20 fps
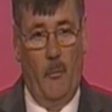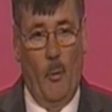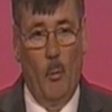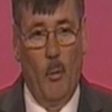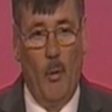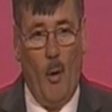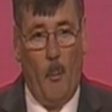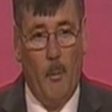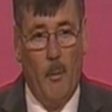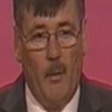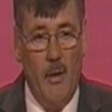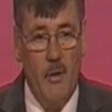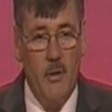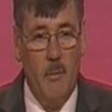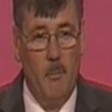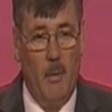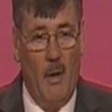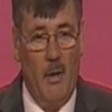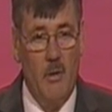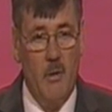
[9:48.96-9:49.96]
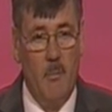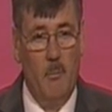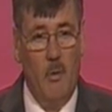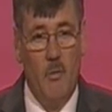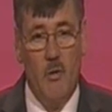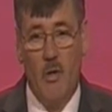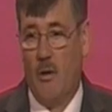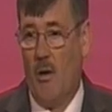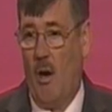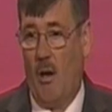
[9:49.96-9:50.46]
at a forward operating base
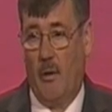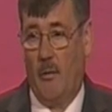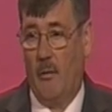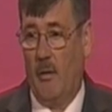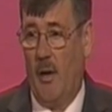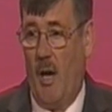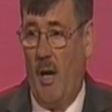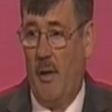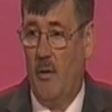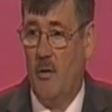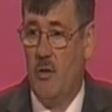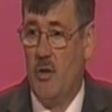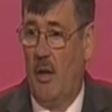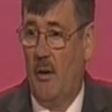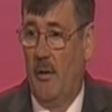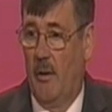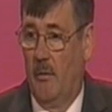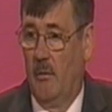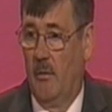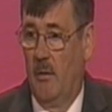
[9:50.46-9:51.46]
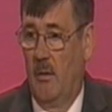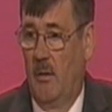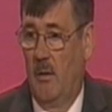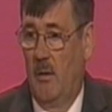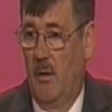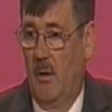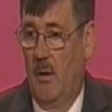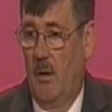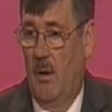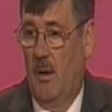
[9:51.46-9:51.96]
in Musa Qala, and I can tell you
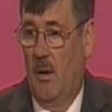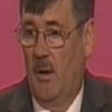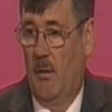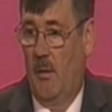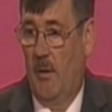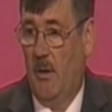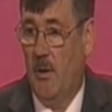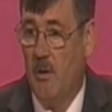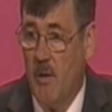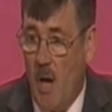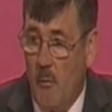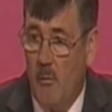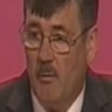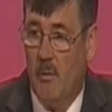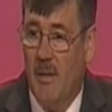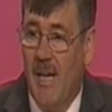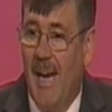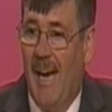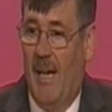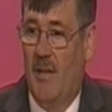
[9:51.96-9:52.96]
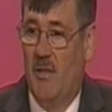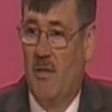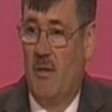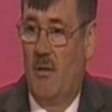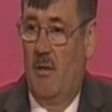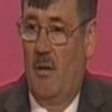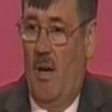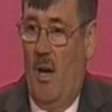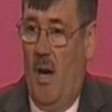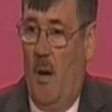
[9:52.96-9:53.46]
that you don't
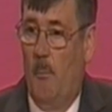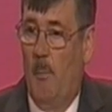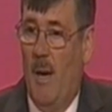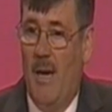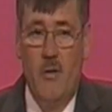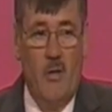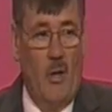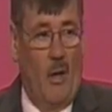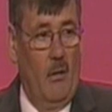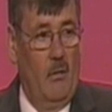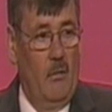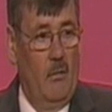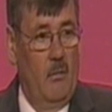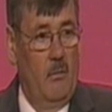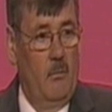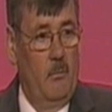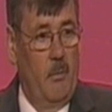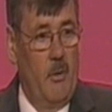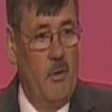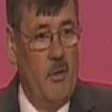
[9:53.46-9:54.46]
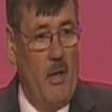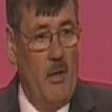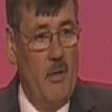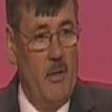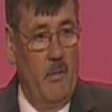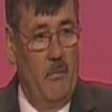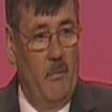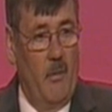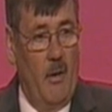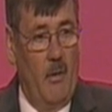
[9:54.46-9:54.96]
get a better
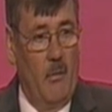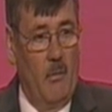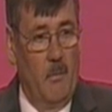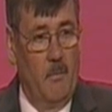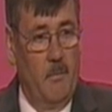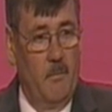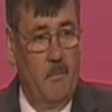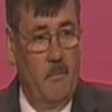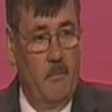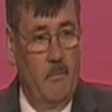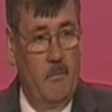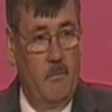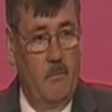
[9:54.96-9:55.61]
protected vehicle.